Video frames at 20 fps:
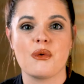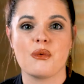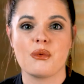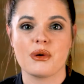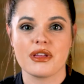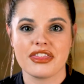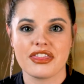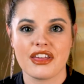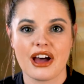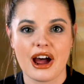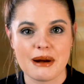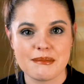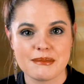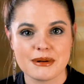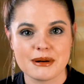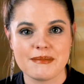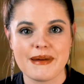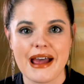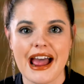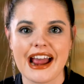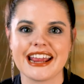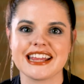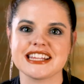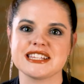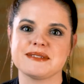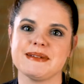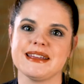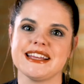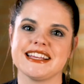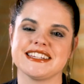with the upper back,
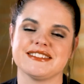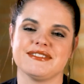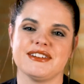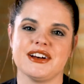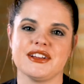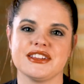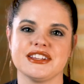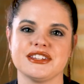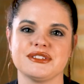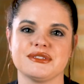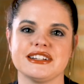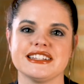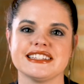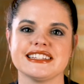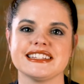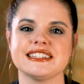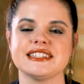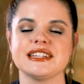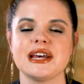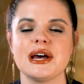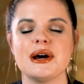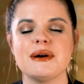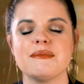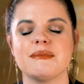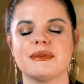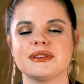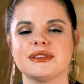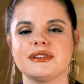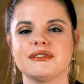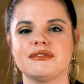is because of all these reasons.
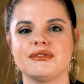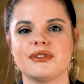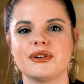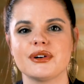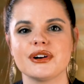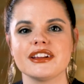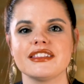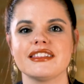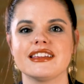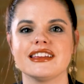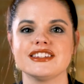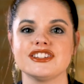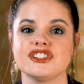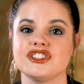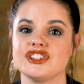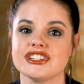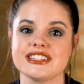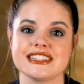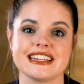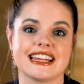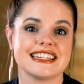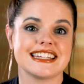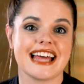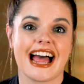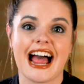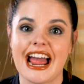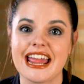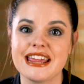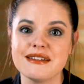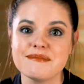But the fourth is just a
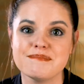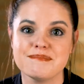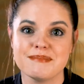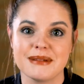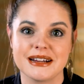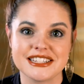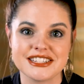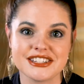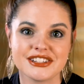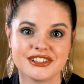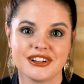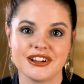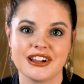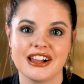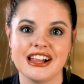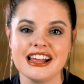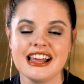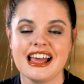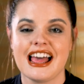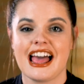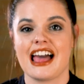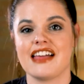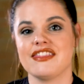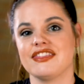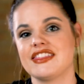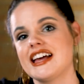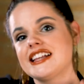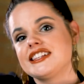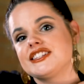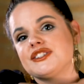tight muscle,
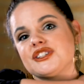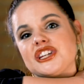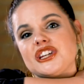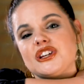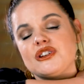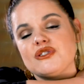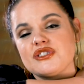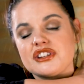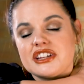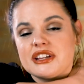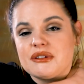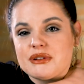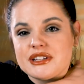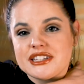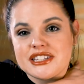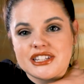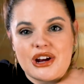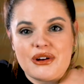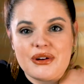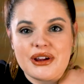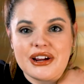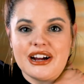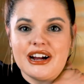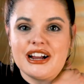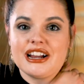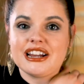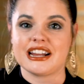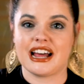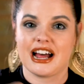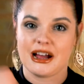and that's usually what's going
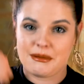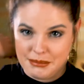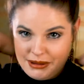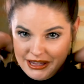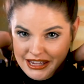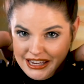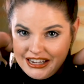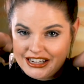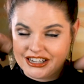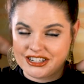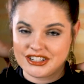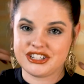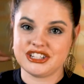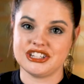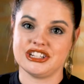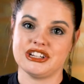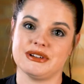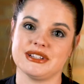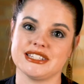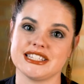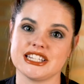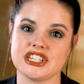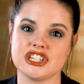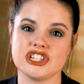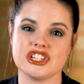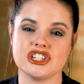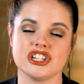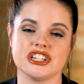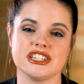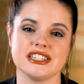on up here too, is
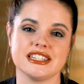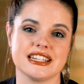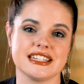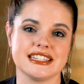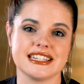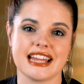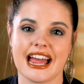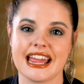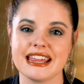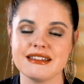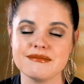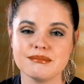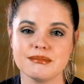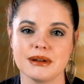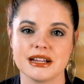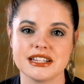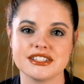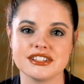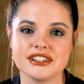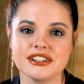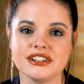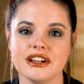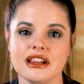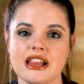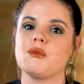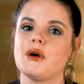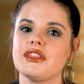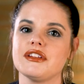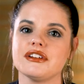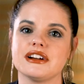it's just a tight muscle.
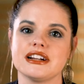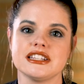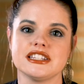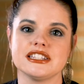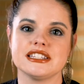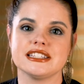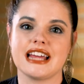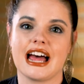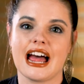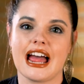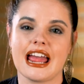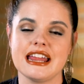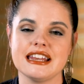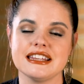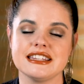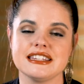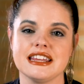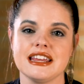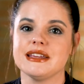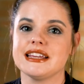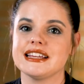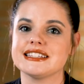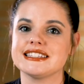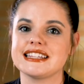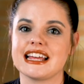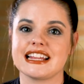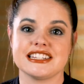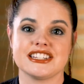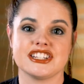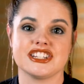Whether it's tight because
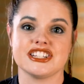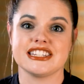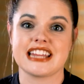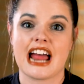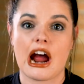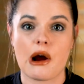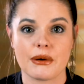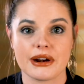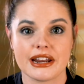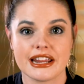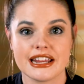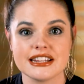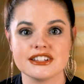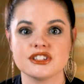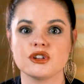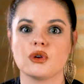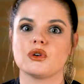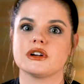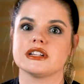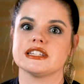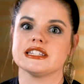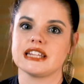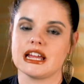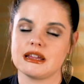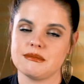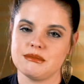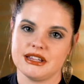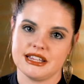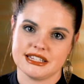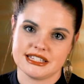that's just how it is, or it's
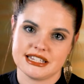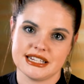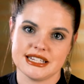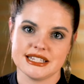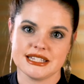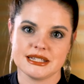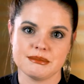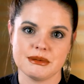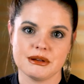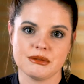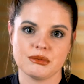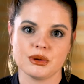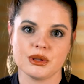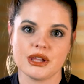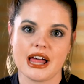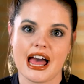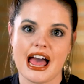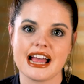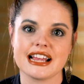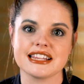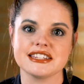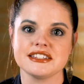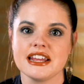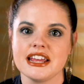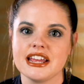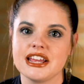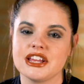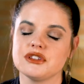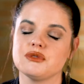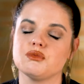tight because it needs to be relaxed,
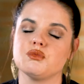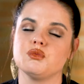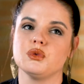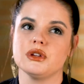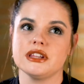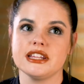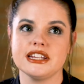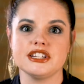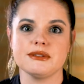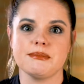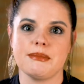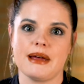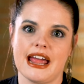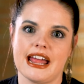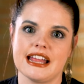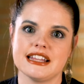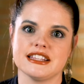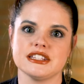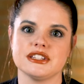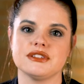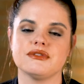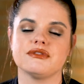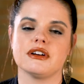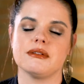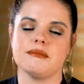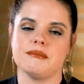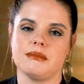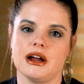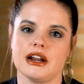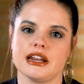is really depends
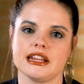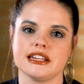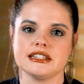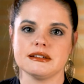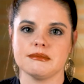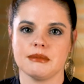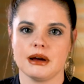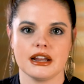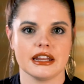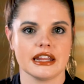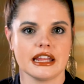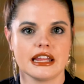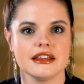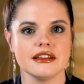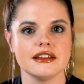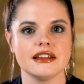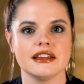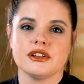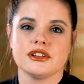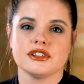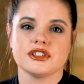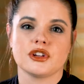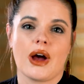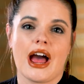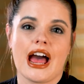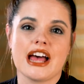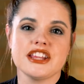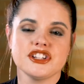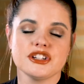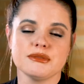from body to body. So
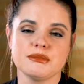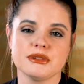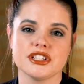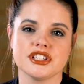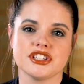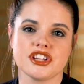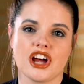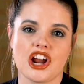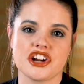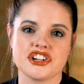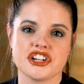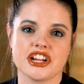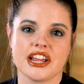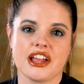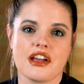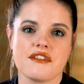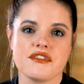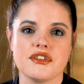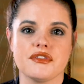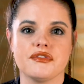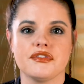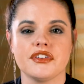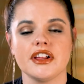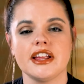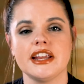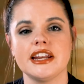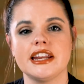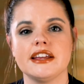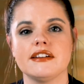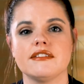as you're massaging, if you feel
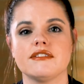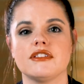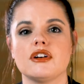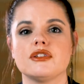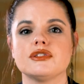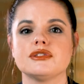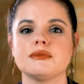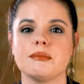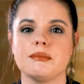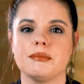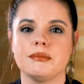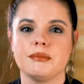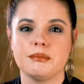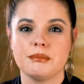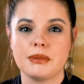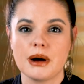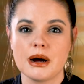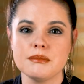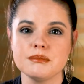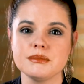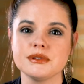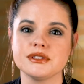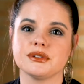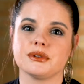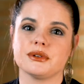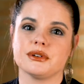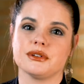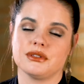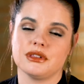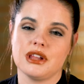any of those bumps
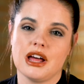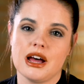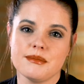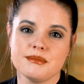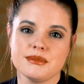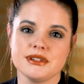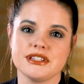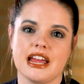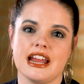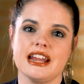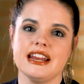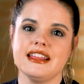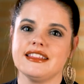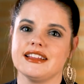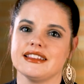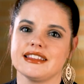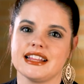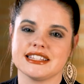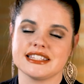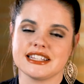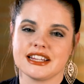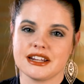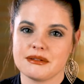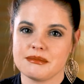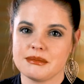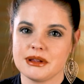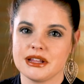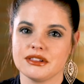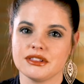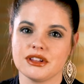or lumps, anything that's gonna
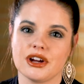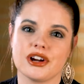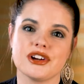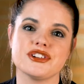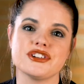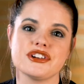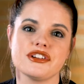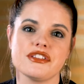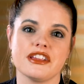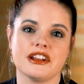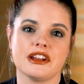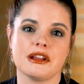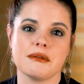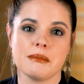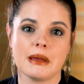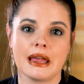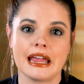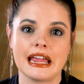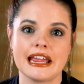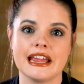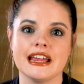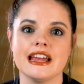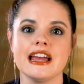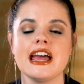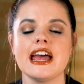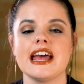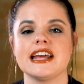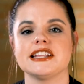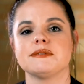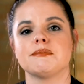be larger than a pea,
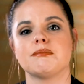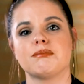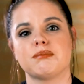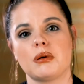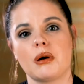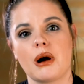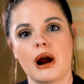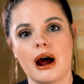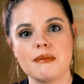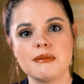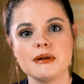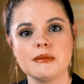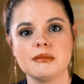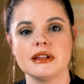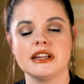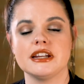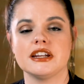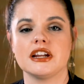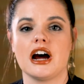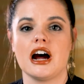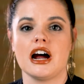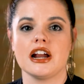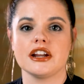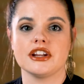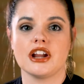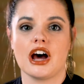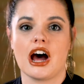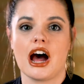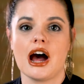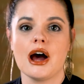it's probably not a
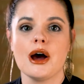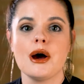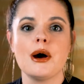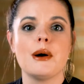knot,